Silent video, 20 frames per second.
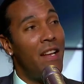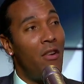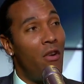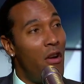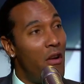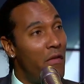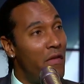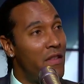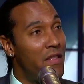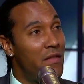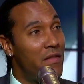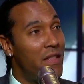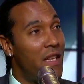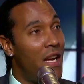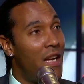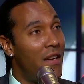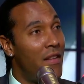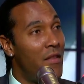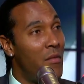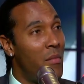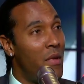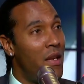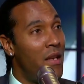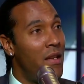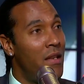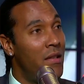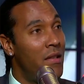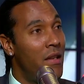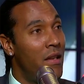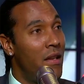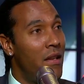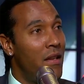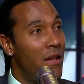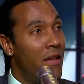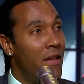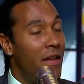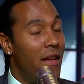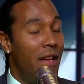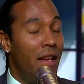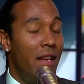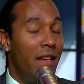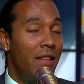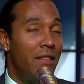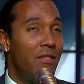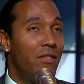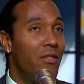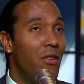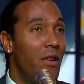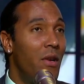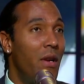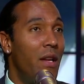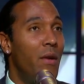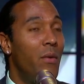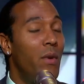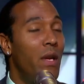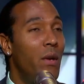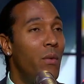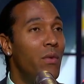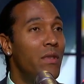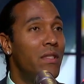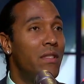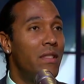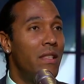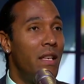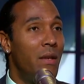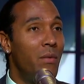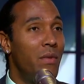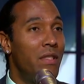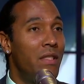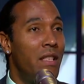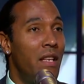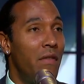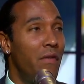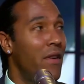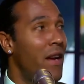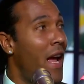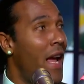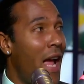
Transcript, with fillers: in the offensive side of the meeting, and so it was different.